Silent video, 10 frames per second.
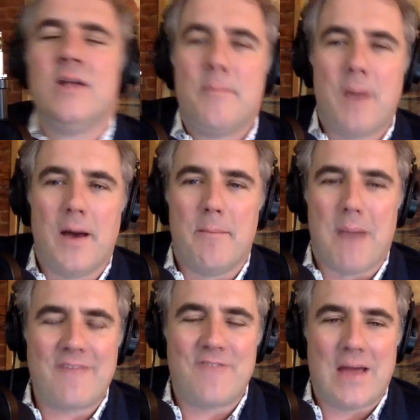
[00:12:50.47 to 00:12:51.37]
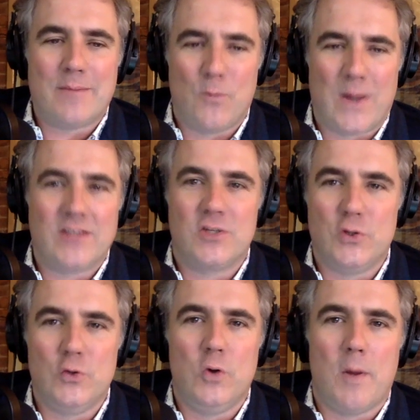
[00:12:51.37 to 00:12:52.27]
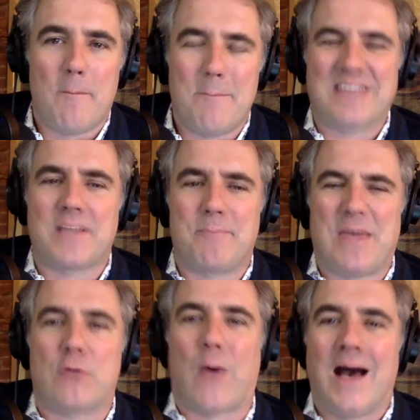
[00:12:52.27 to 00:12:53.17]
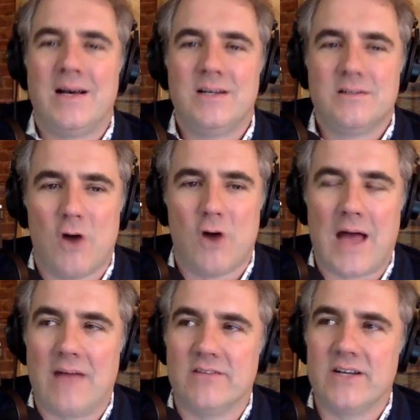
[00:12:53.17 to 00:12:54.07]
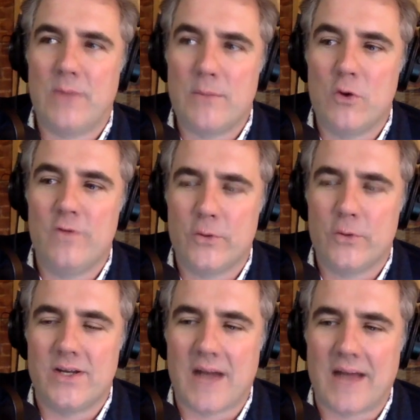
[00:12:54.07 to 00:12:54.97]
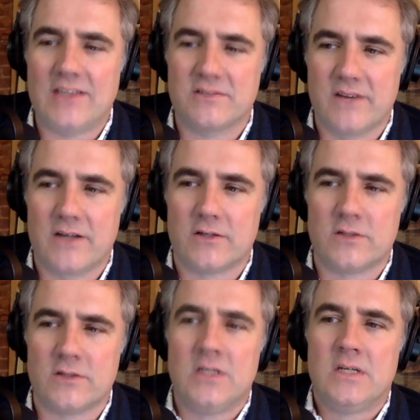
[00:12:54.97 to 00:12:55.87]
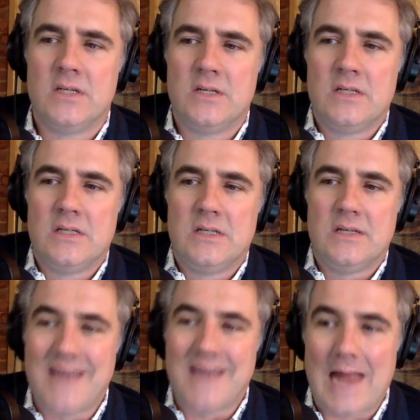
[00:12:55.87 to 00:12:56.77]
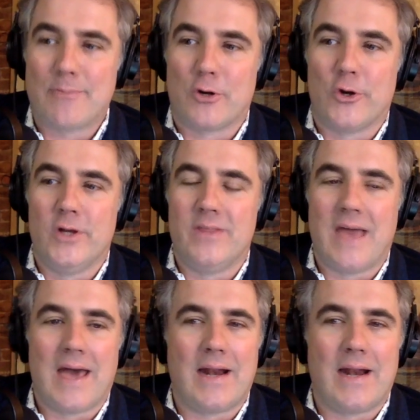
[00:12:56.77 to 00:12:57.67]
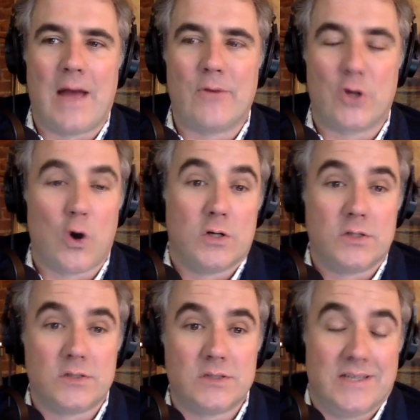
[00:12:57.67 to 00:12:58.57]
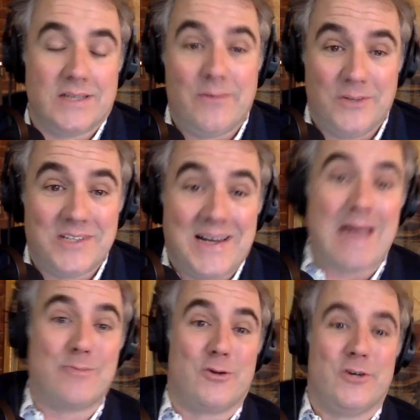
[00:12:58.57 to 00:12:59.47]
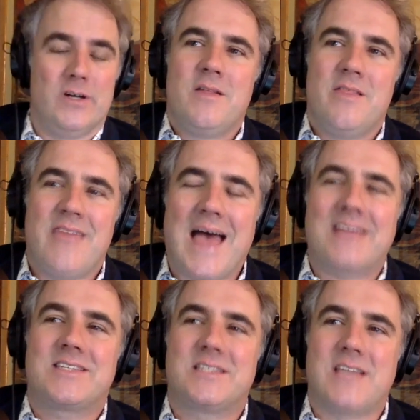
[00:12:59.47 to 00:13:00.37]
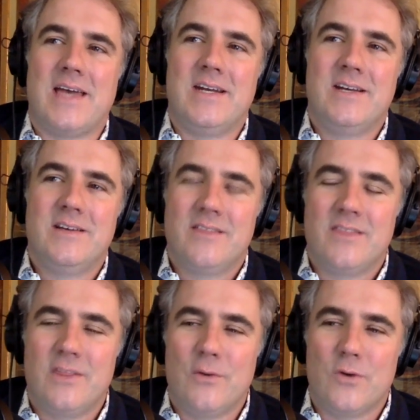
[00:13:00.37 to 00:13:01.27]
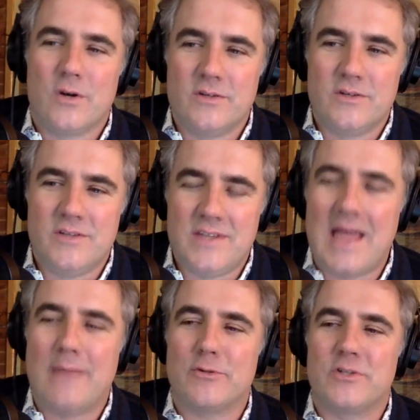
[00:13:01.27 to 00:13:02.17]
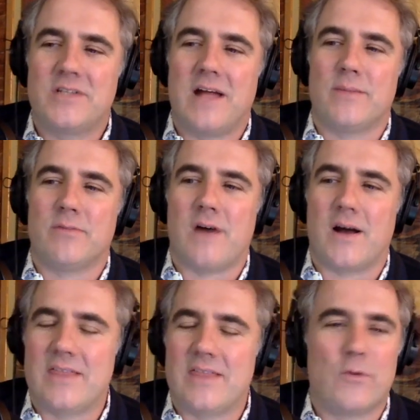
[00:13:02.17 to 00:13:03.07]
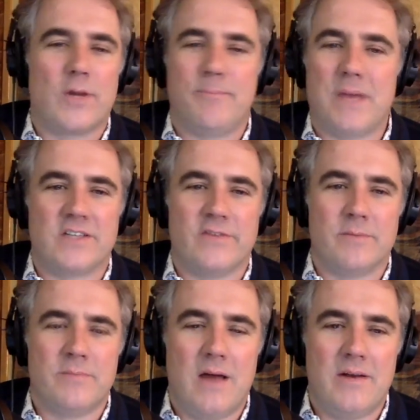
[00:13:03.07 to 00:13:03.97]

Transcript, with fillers: But my family went to Massapequa, Long Island, and we moved to a nice little neighborhood that I would call it was a neighborhood. That said, there were neighbors down the block and they were the best of them.